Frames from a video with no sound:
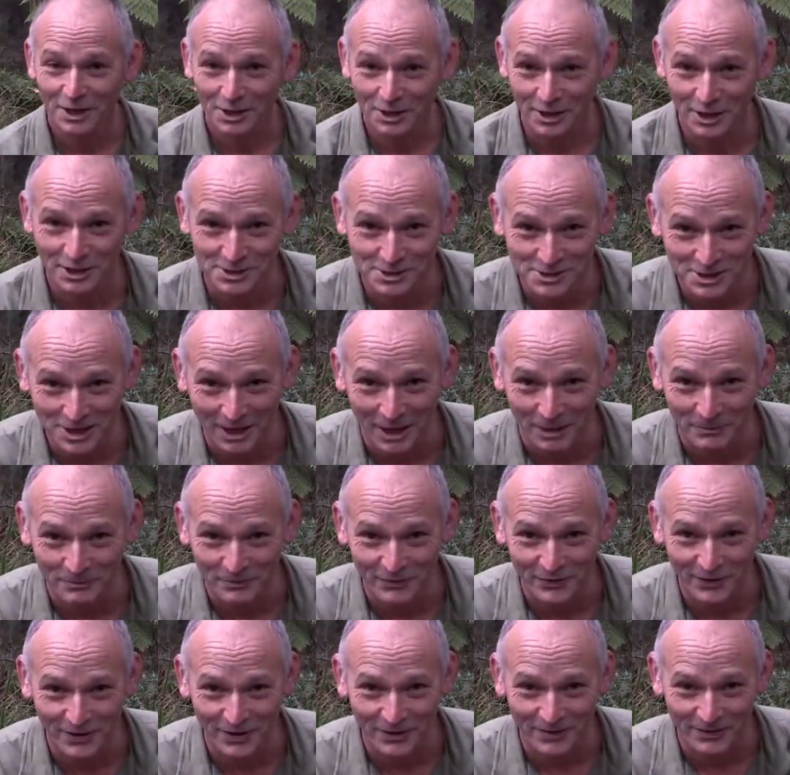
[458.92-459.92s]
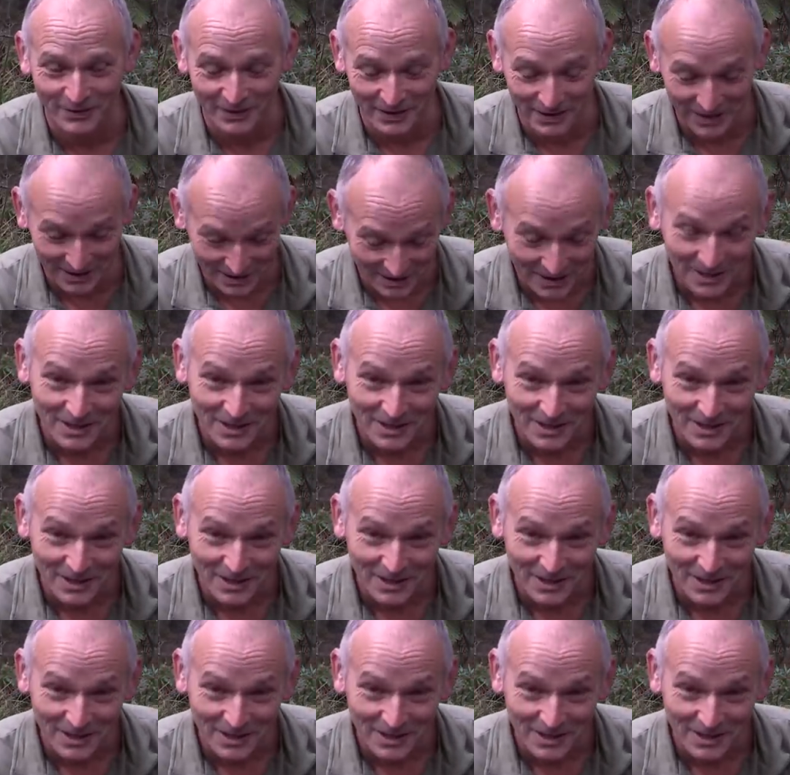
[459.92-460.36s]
lens cap for the